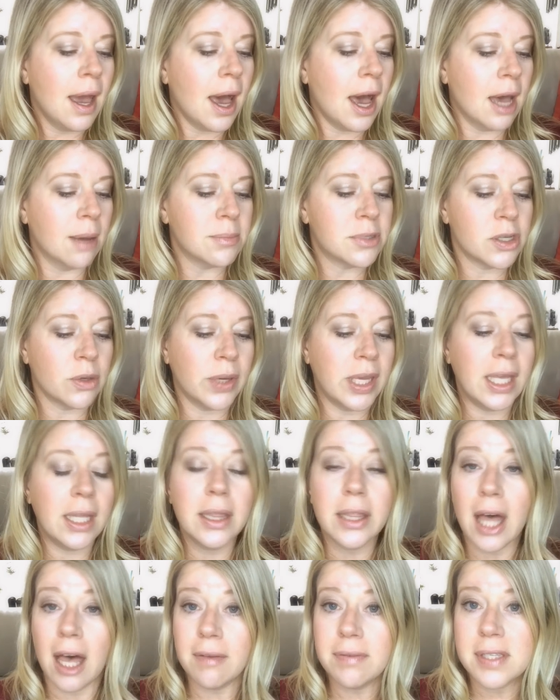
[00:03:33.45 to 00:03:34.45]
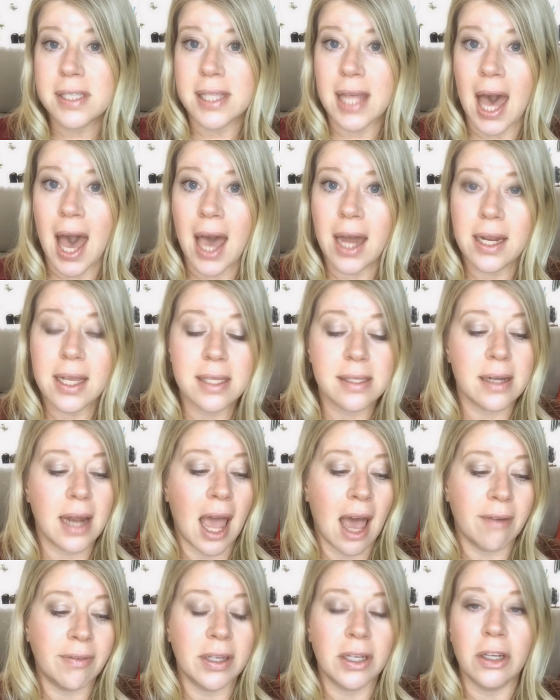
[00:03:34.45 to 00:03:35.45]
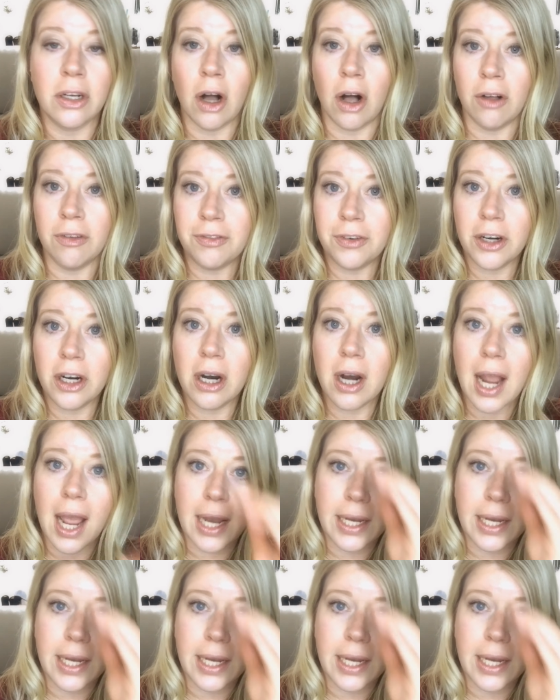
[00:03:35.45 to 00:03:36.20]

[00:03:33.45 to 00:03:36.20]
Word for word: Um, so he loves that. He's an avid golfer